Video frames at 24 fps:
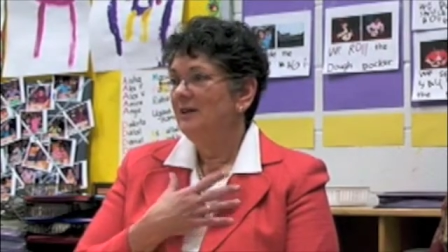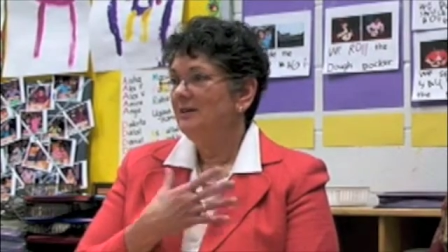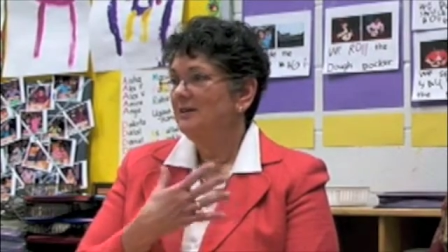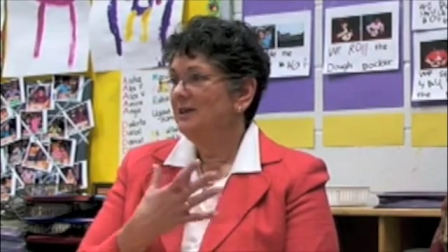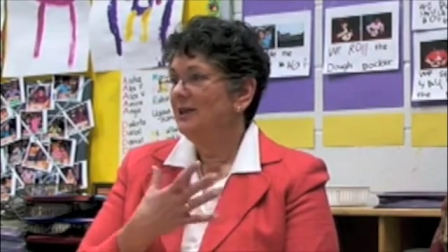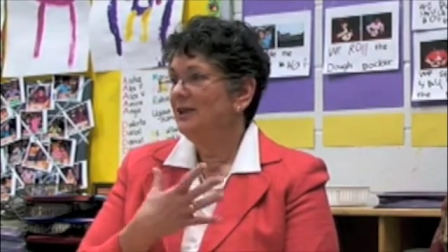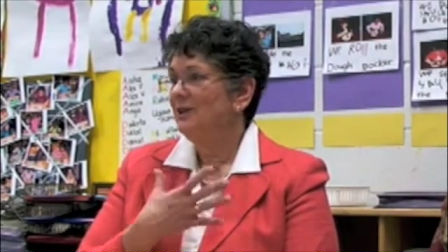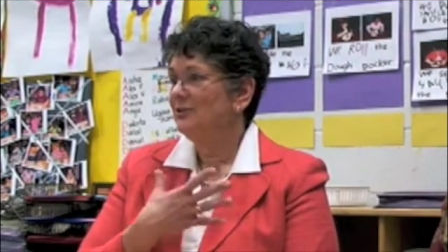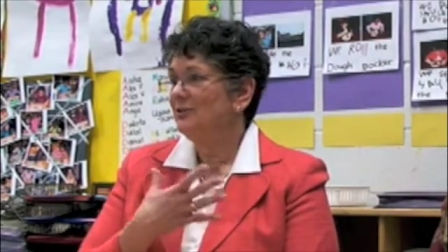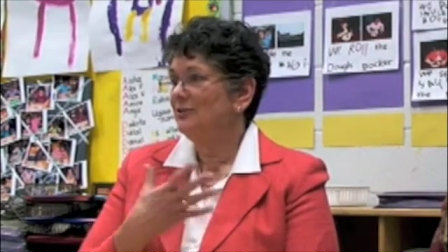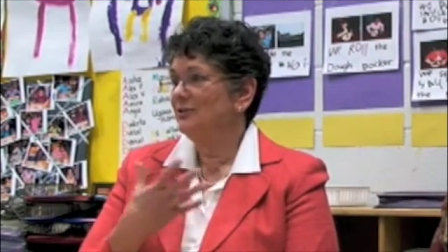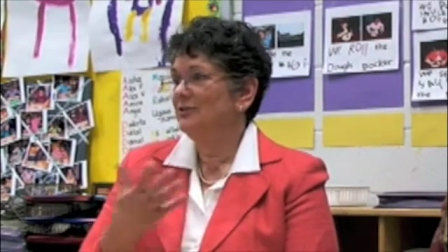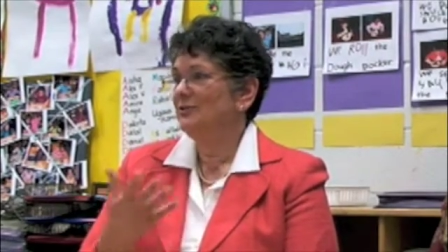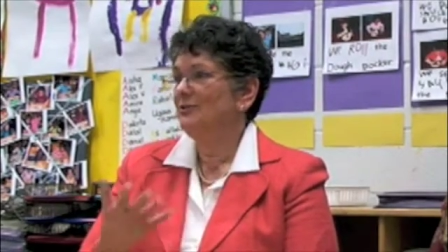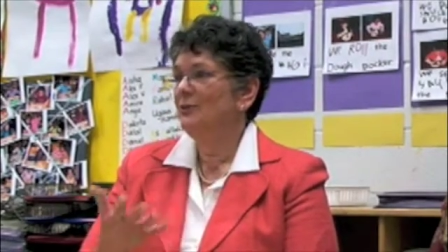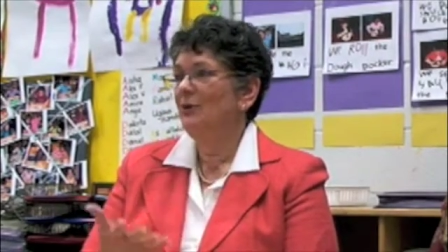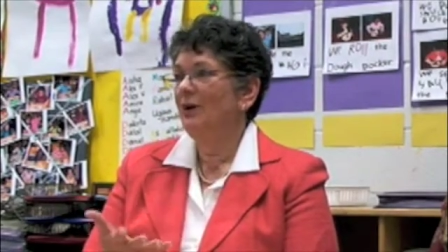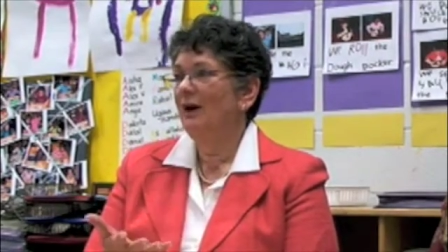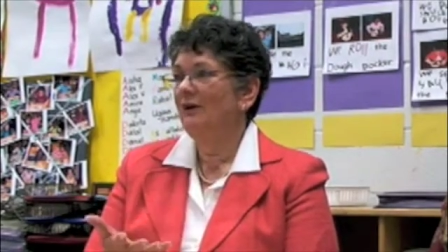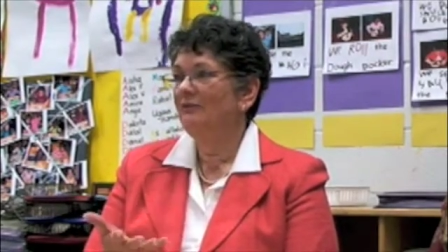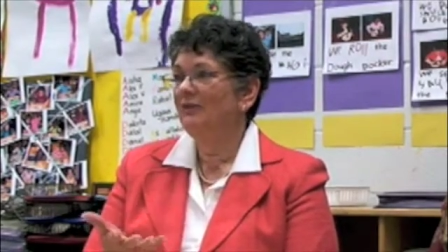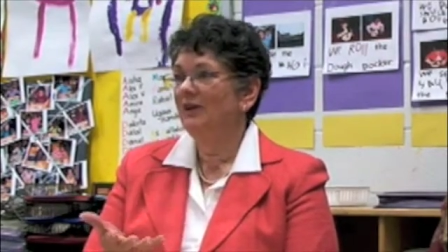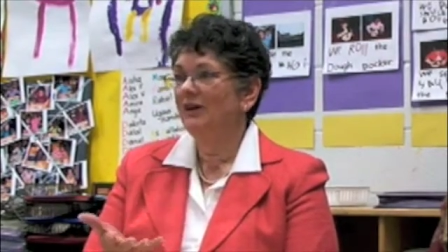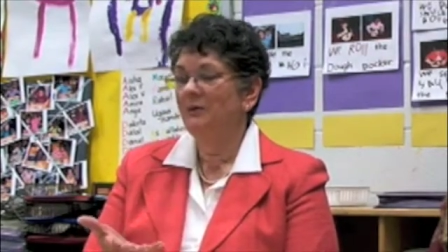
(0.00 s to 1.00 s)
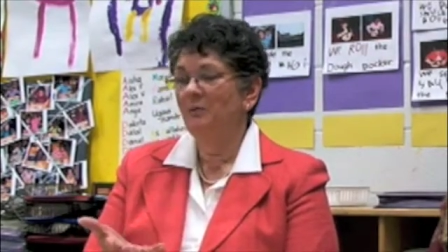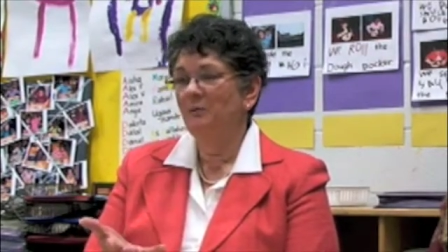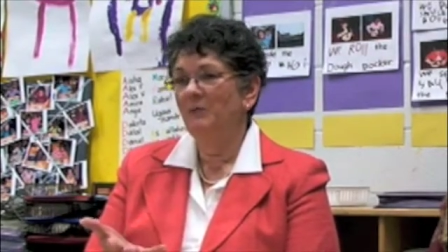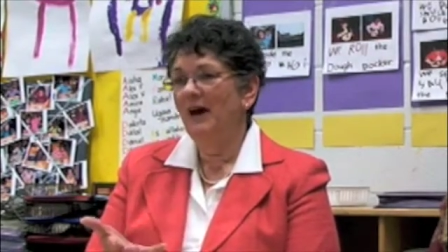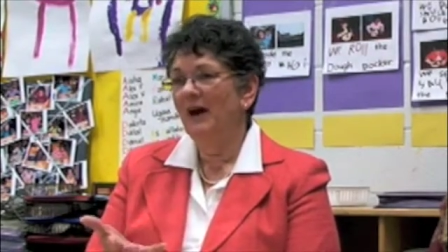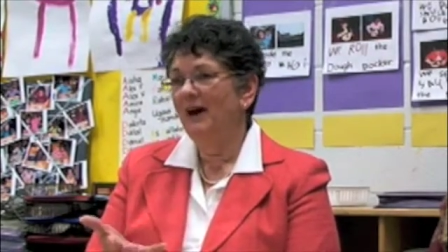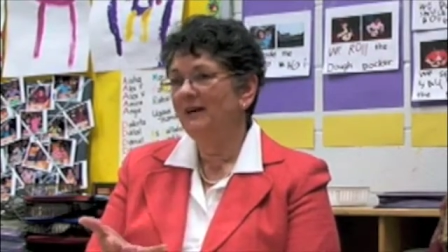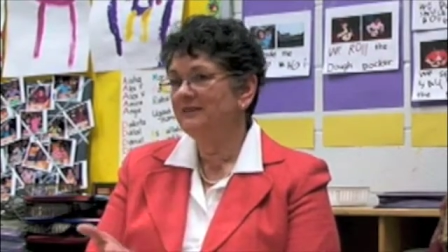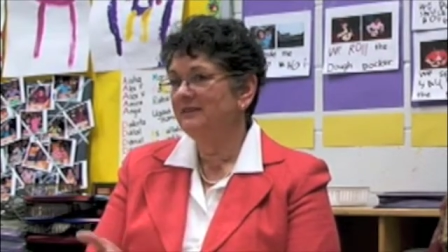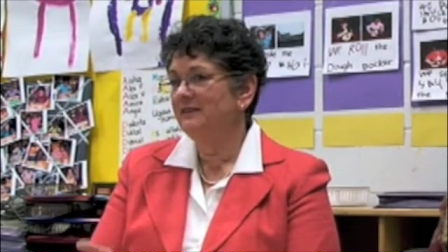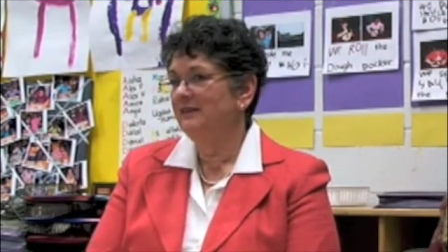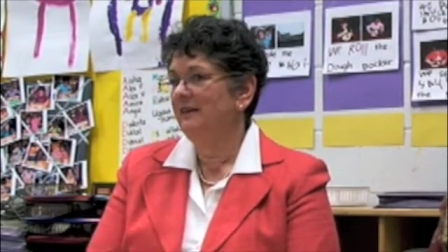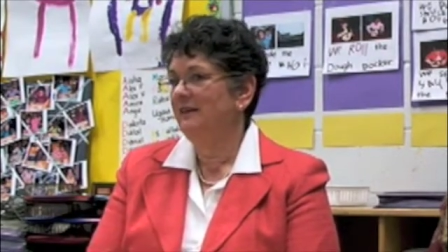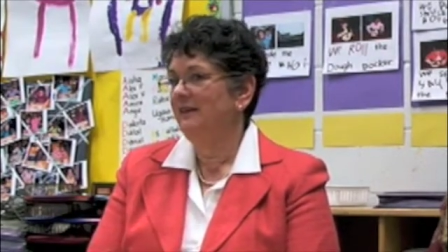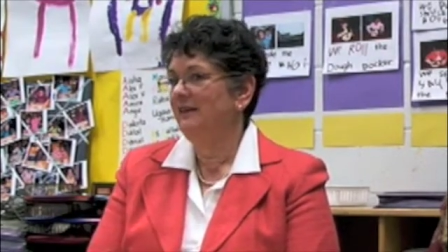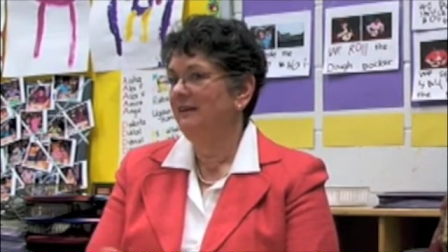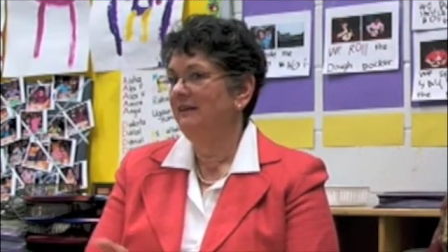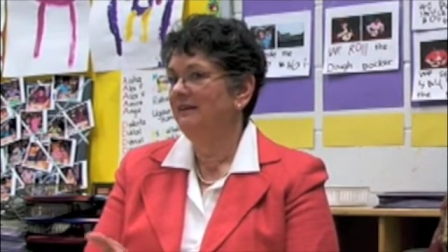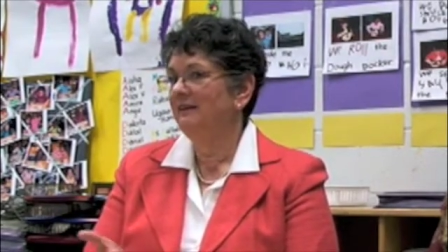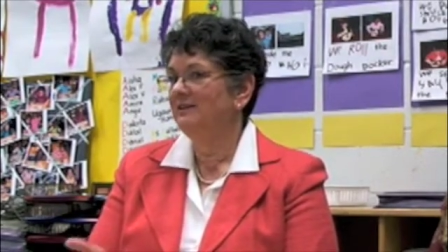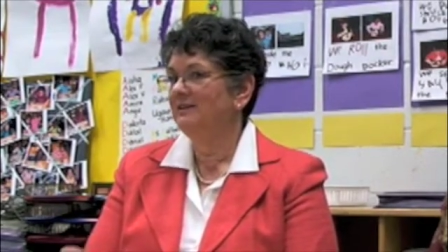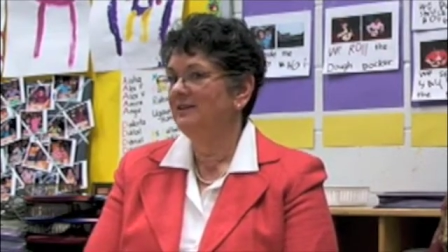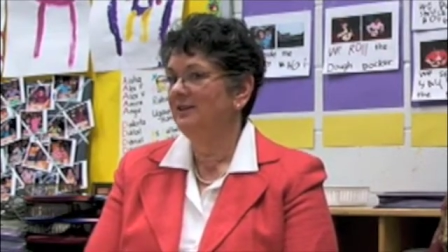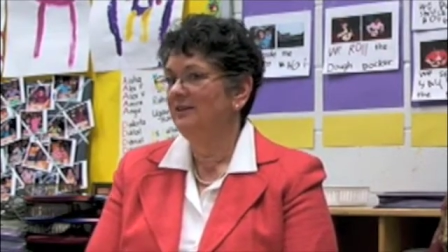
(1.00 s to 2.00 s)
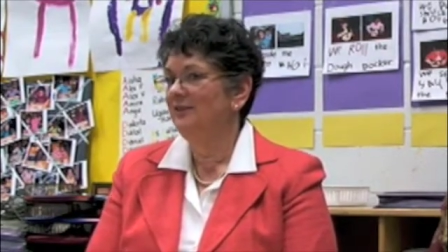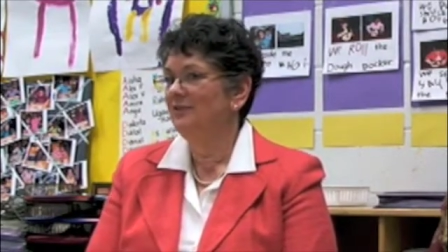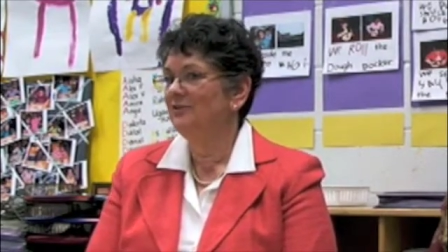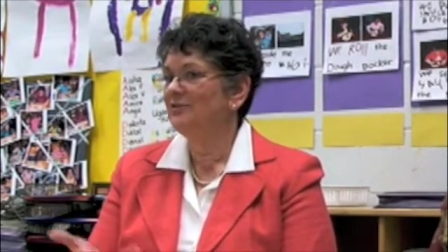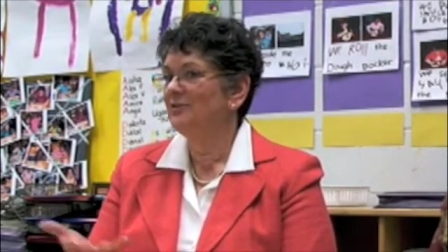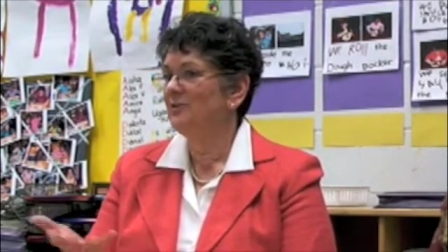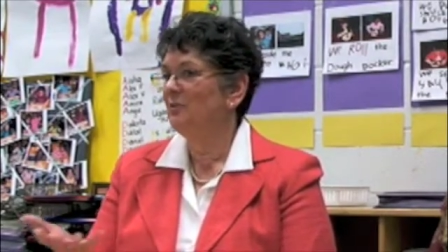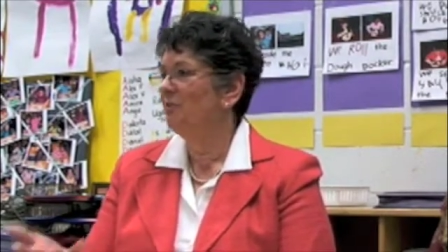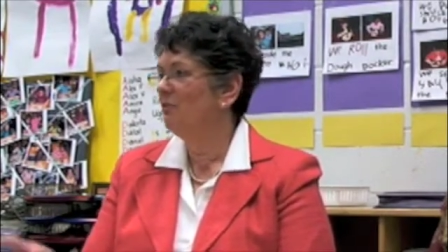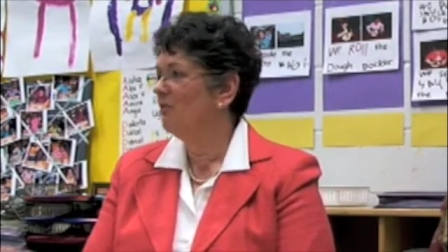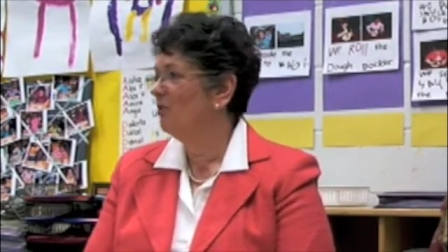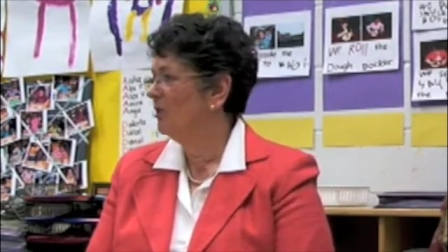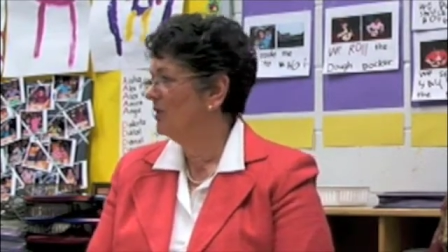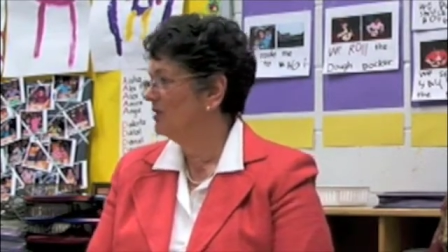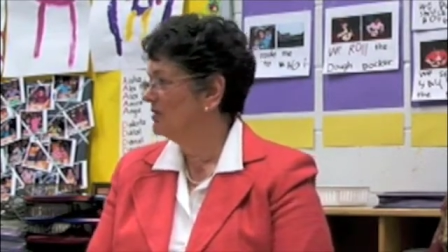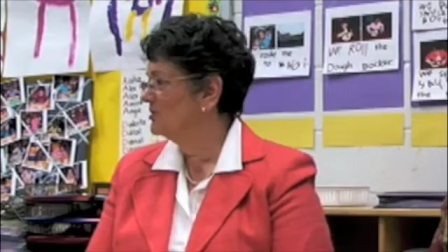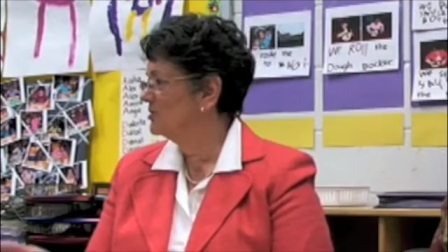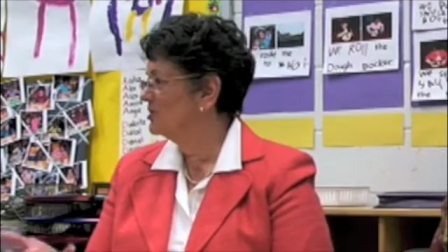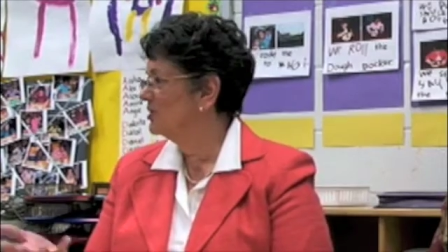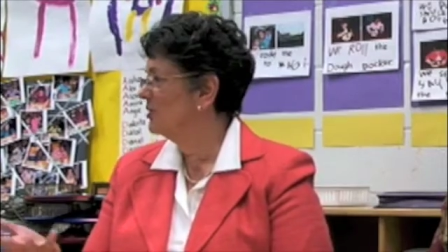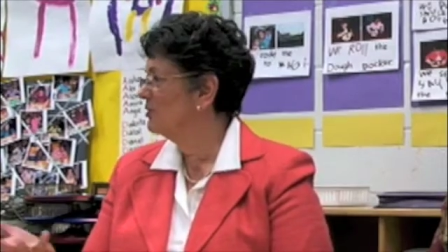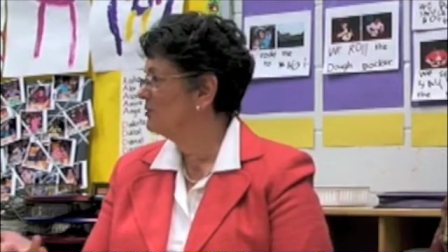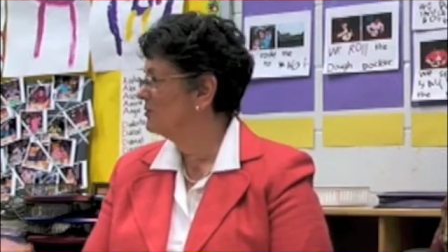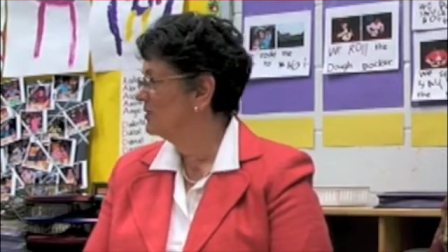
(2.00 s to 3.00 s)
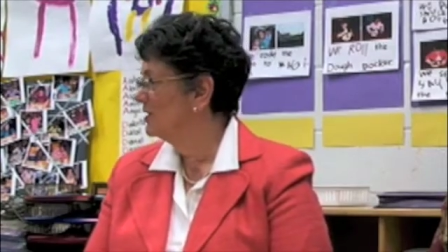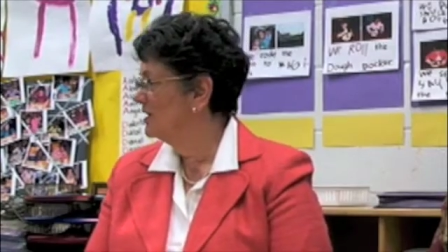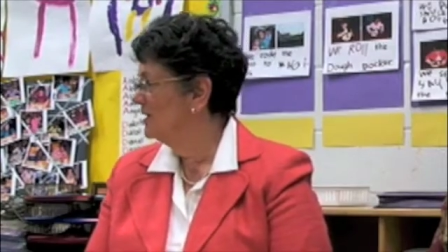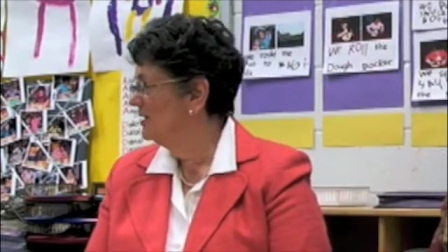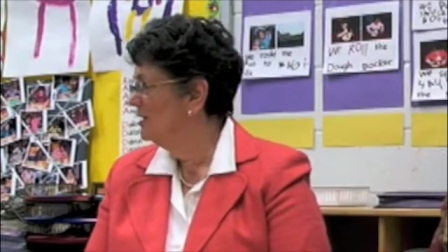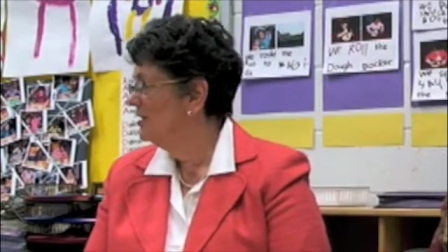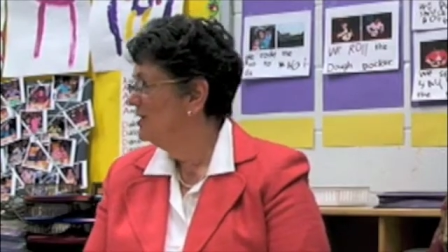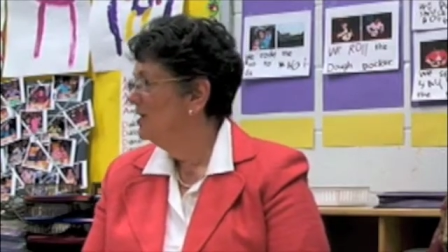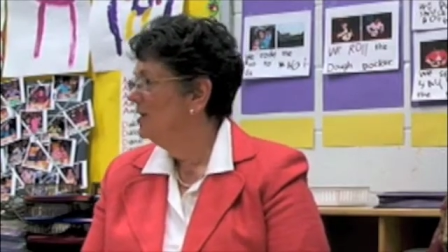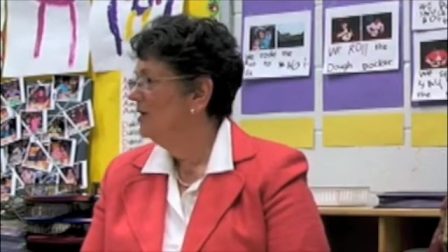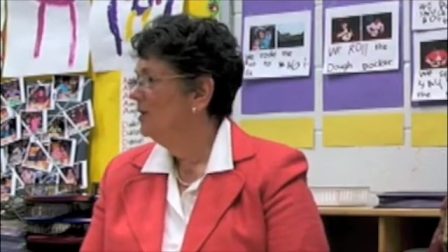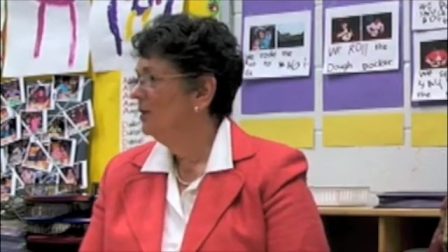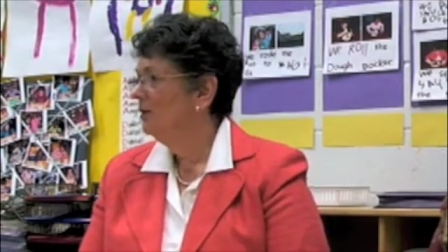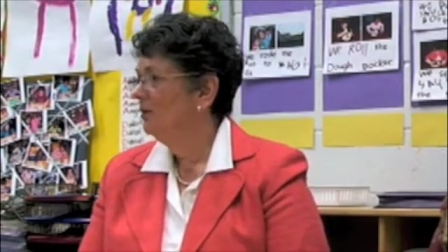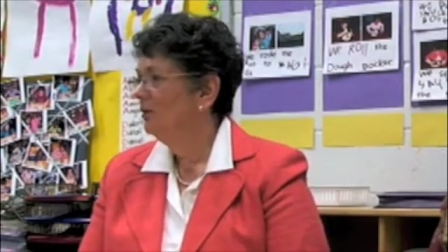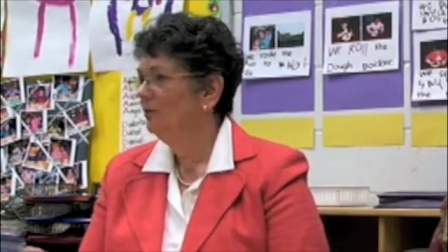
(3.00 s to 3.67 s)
teachers who have the capacity to continue support children